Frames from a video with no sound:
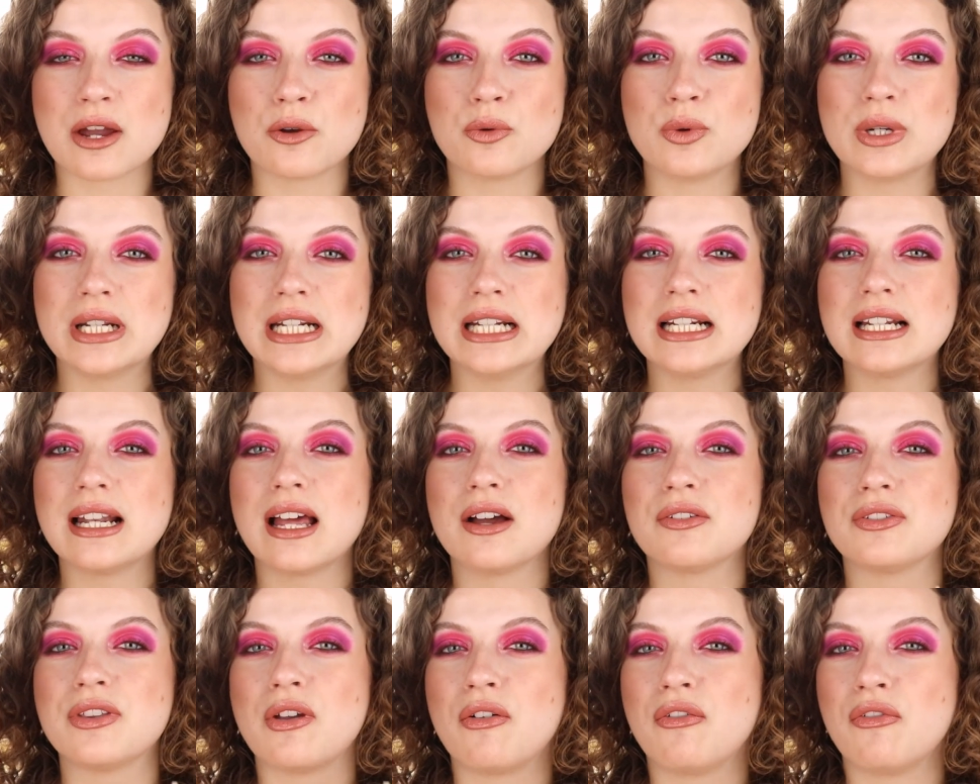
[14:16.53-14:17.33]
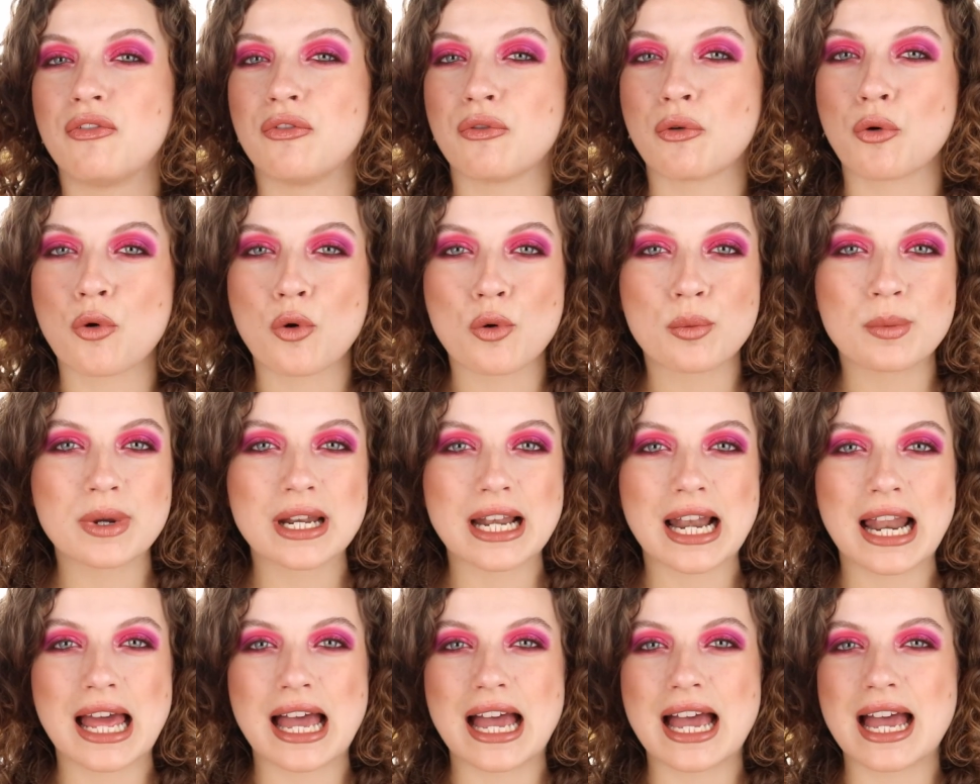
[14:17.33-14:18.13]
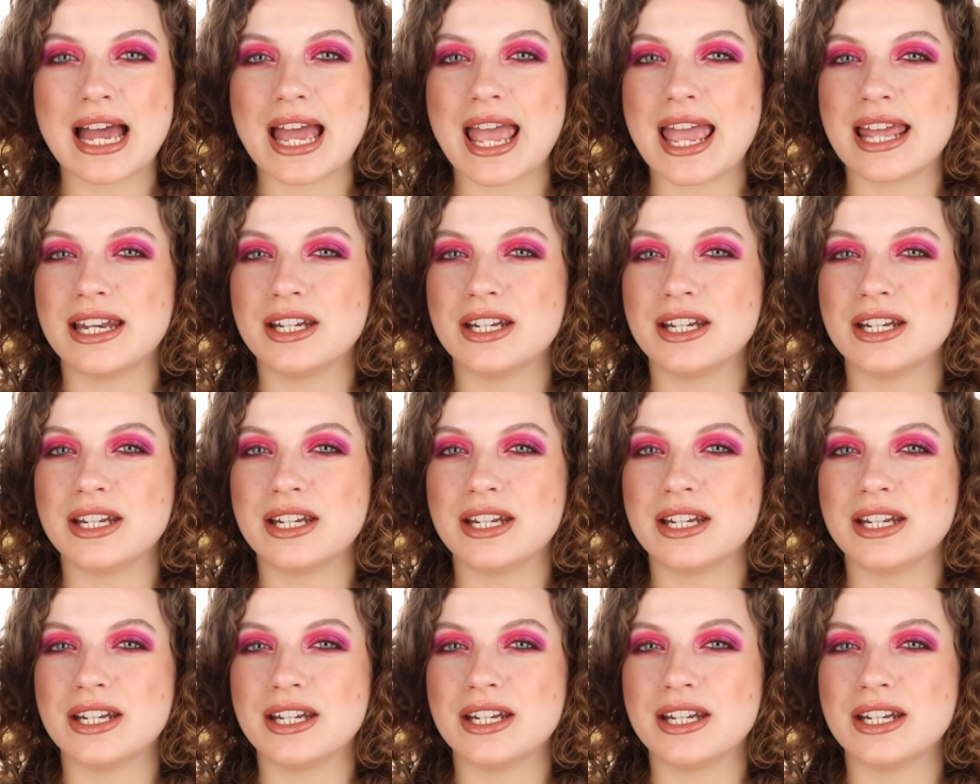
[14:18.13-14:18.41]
I really loved the formula